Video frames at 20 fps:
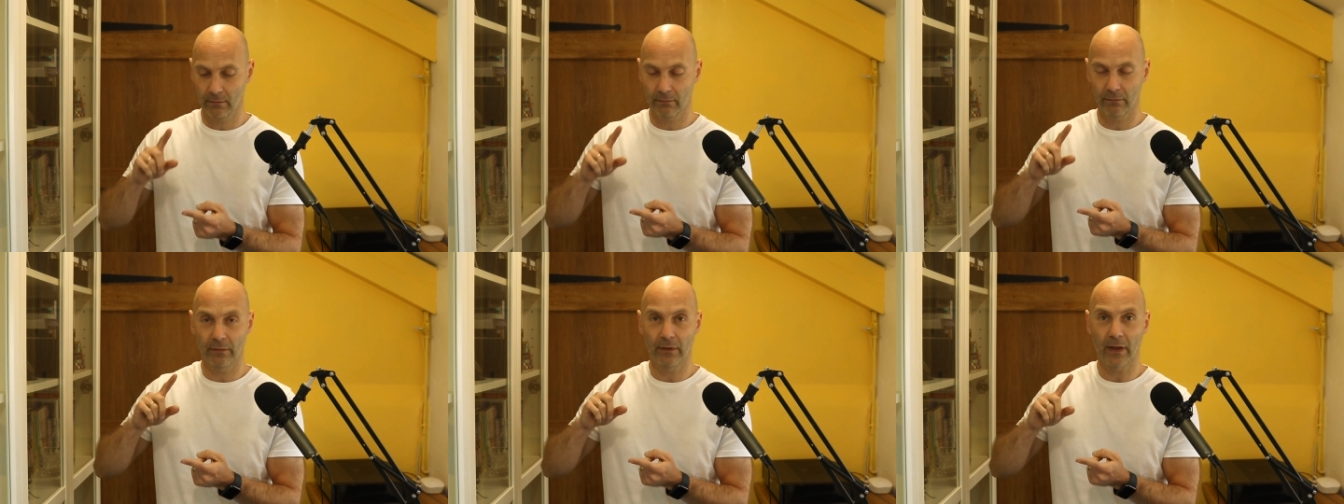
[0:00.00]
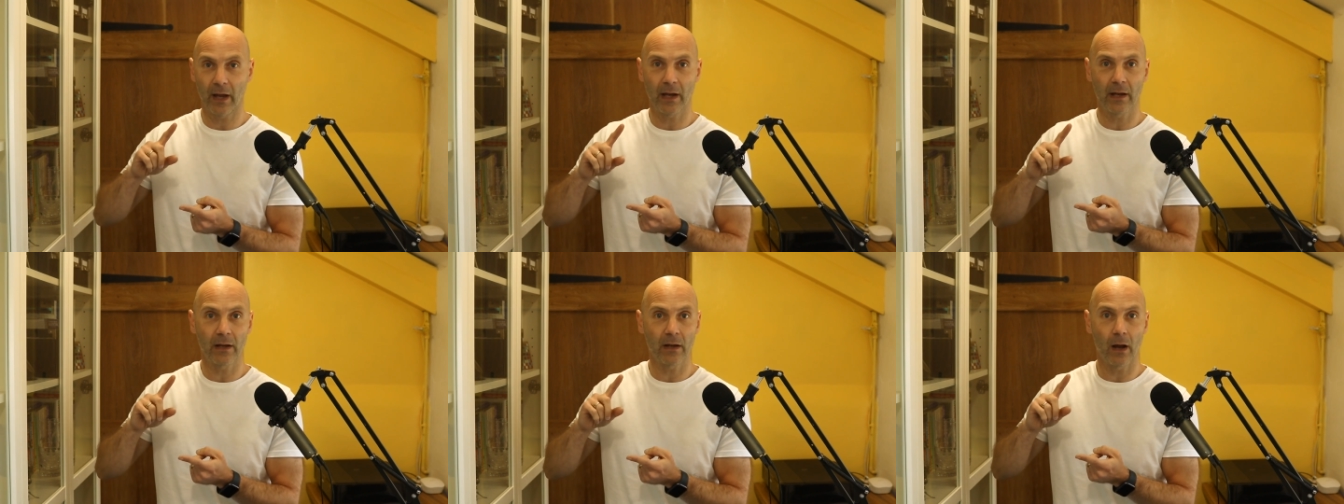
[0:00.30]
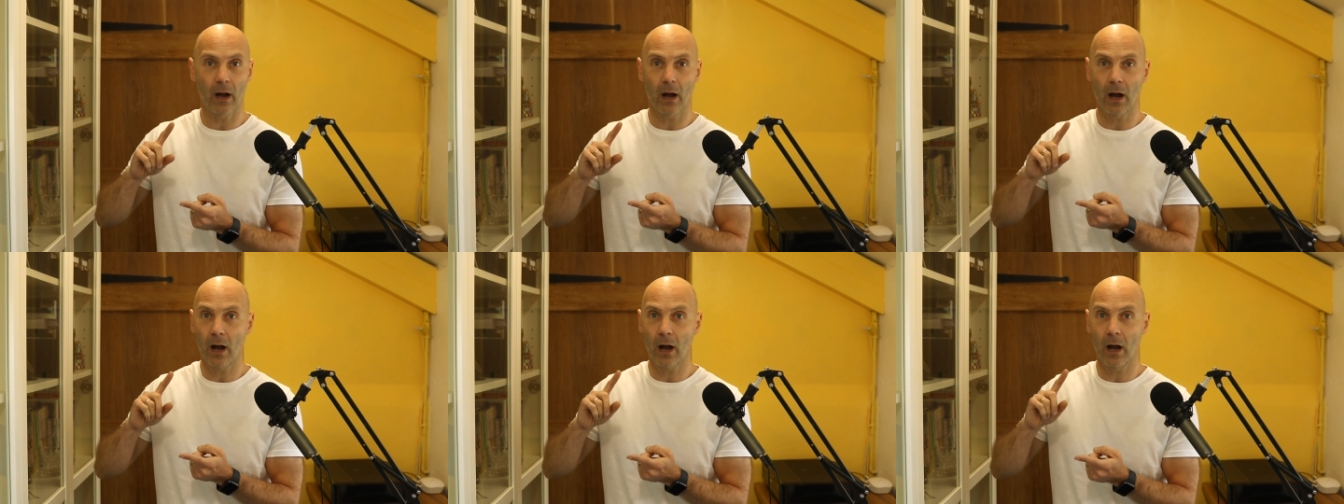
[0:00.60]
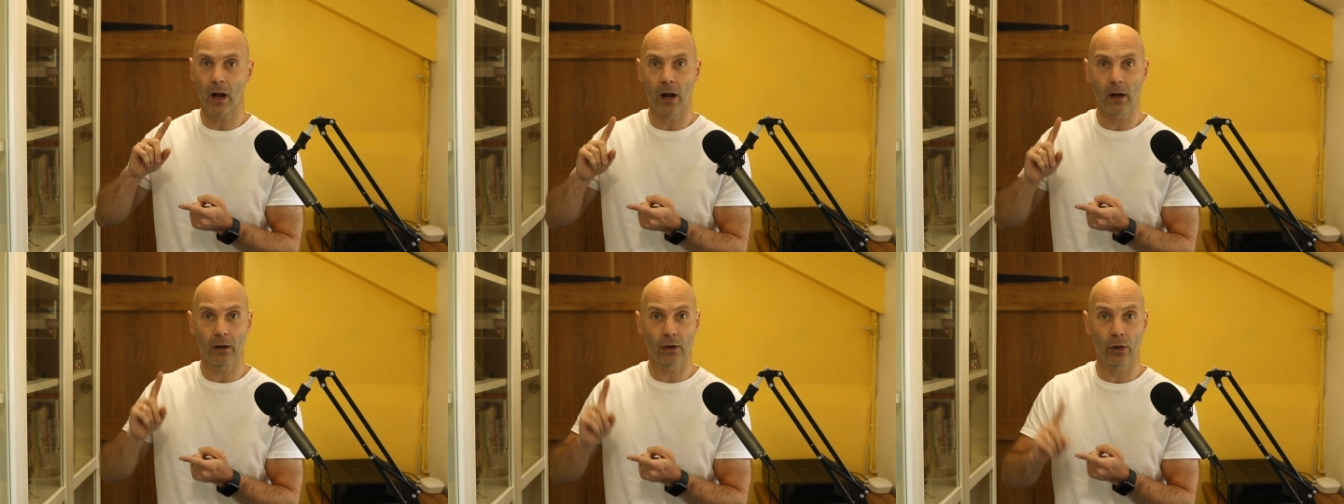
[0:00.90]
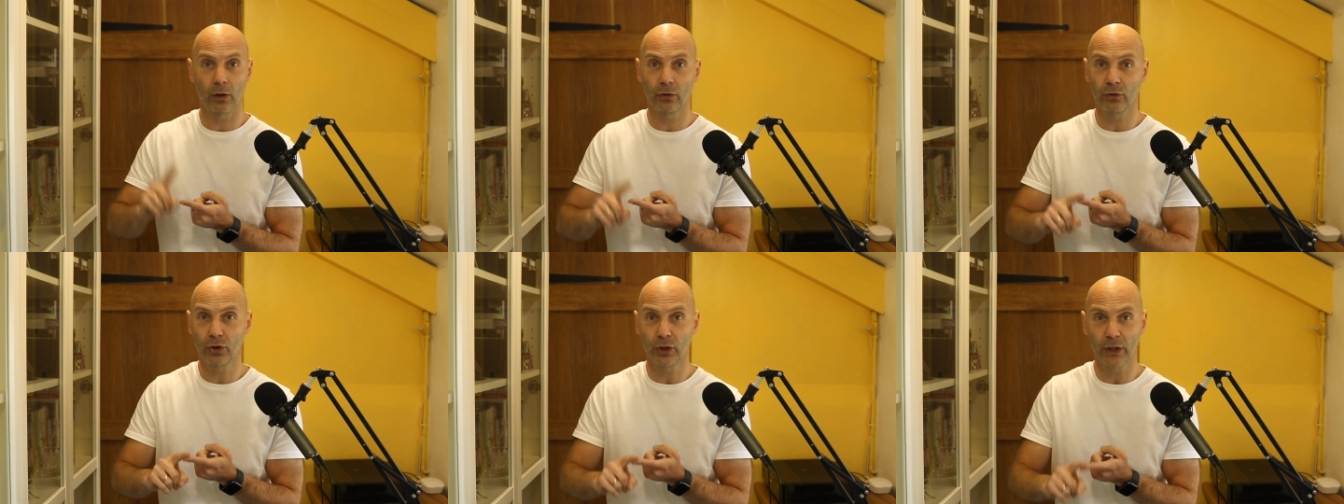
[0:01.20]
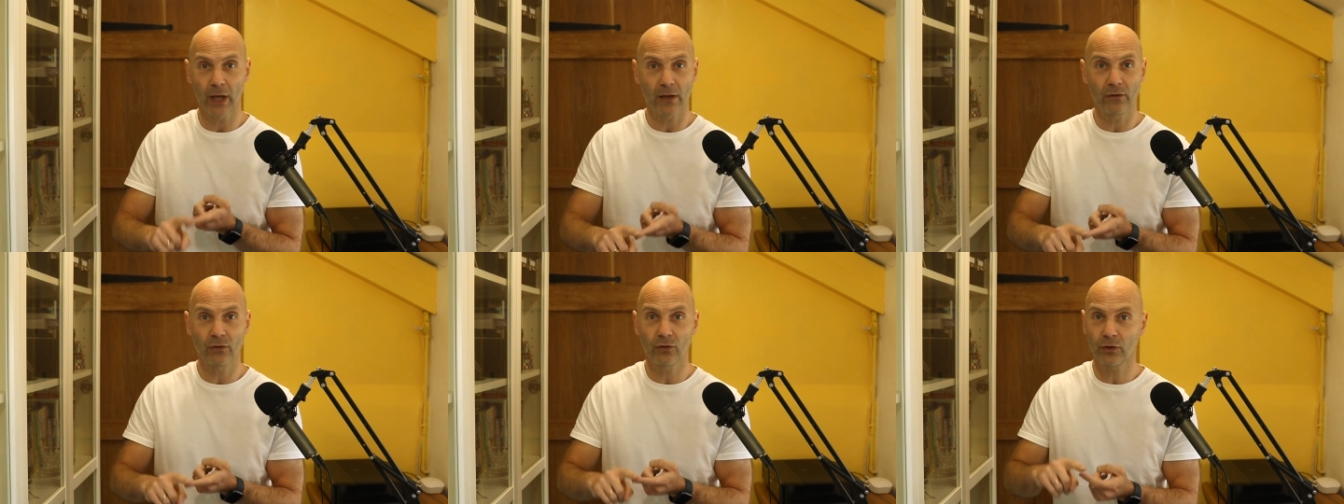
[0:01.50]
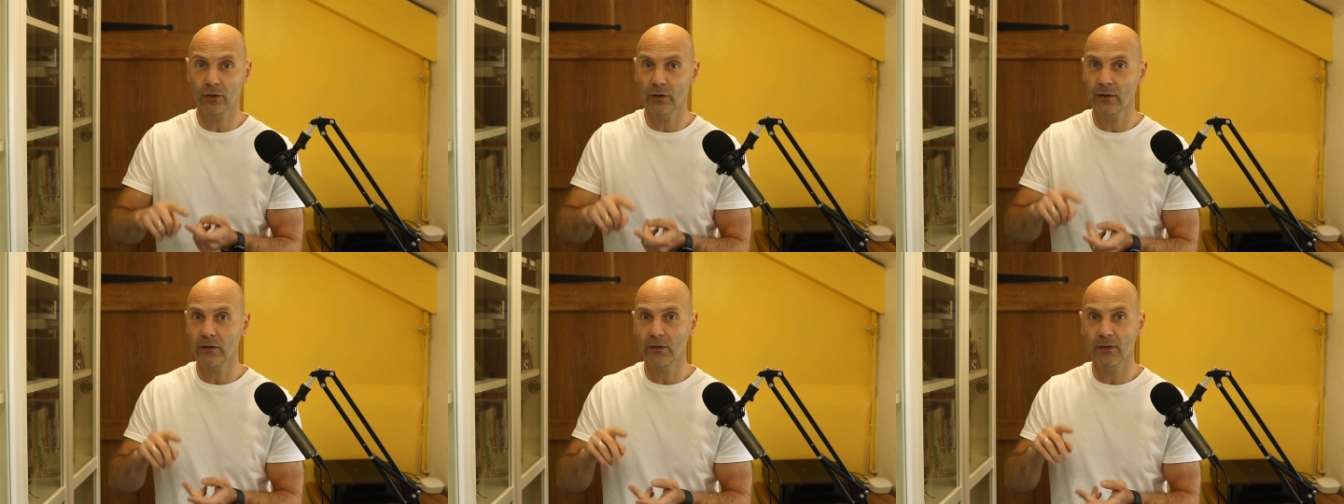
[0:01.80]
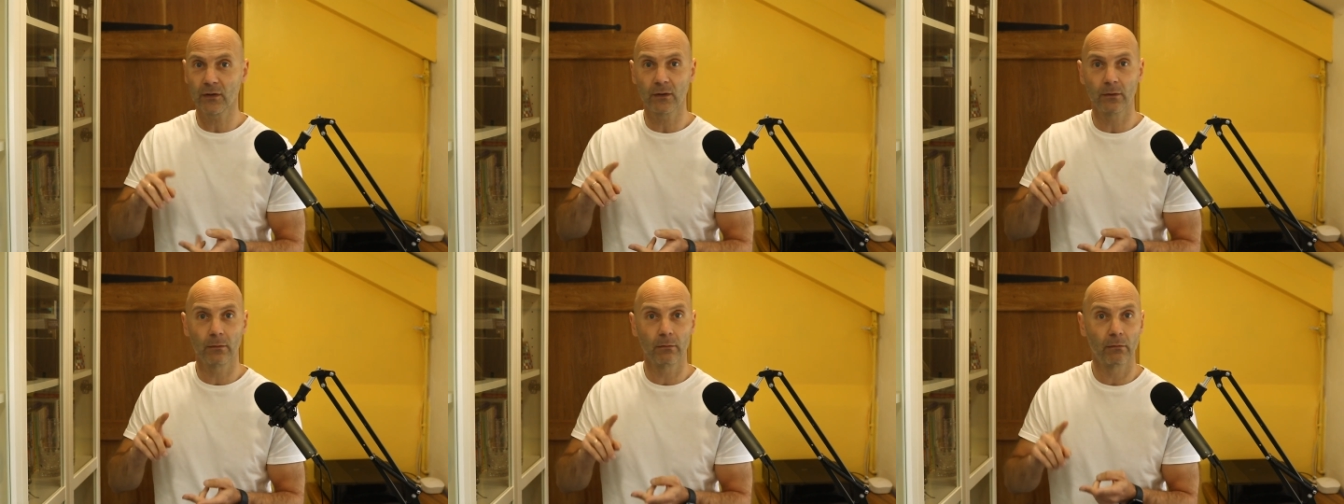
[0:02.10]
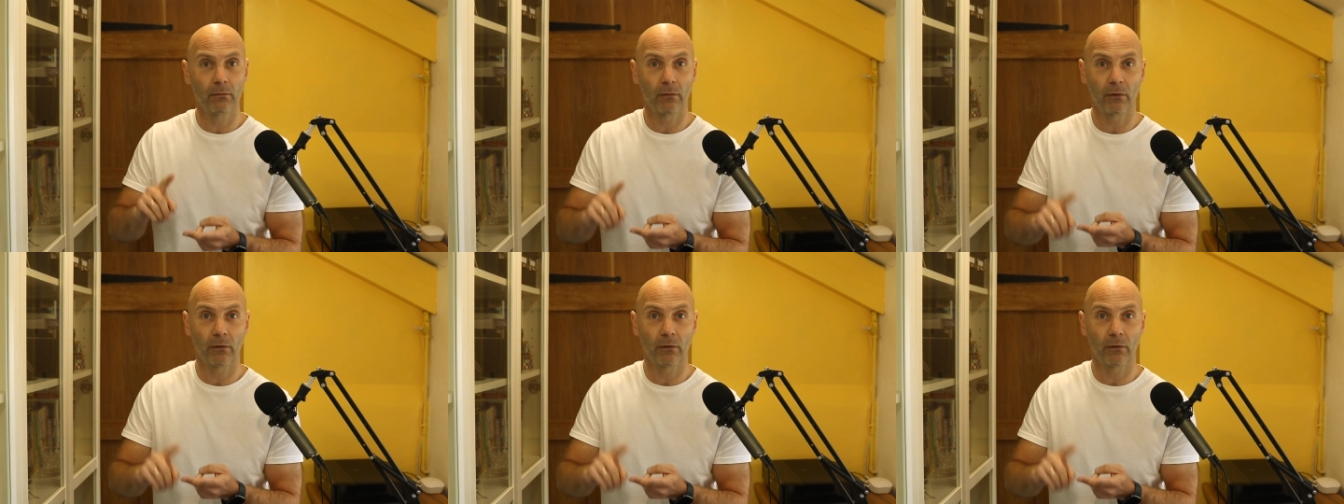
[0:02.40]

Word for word: they are conscientious,